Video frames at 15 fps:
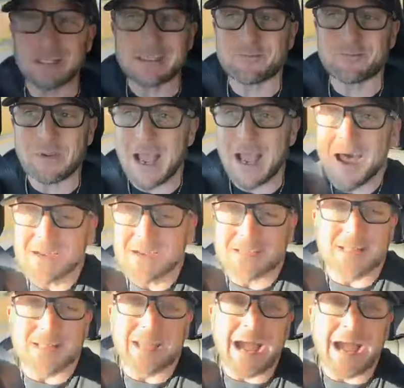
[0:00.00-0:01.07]
let's be
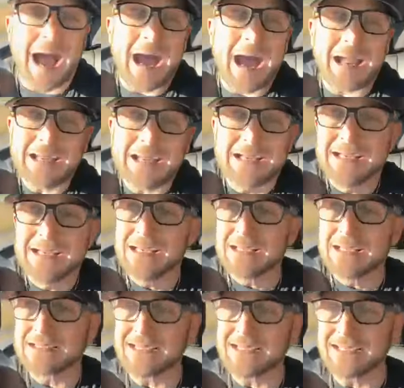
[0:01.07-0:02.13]
honest, like, I
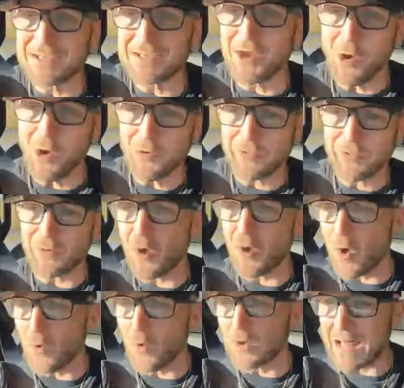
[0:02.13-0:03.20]
didn't go through a
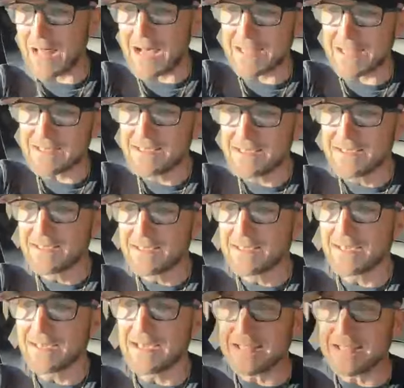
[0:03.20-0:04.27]
whole lot
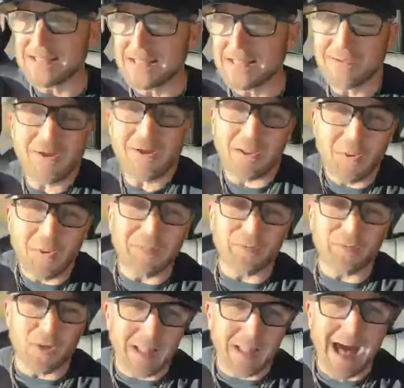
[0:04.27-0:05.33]
I went
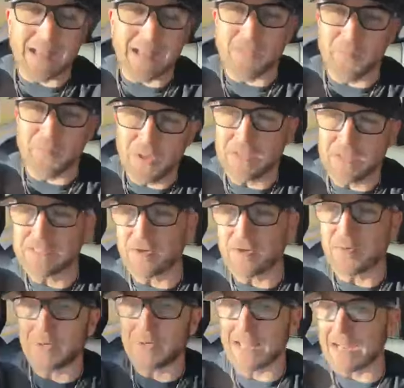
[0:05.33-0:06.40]
through a lot in the military,
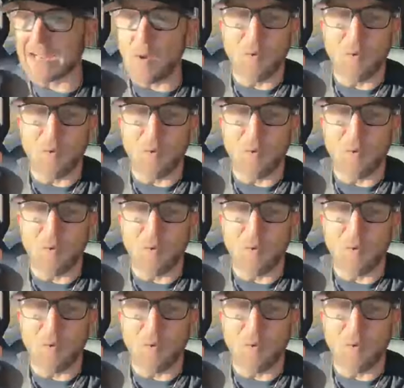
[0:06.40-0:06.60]
but like,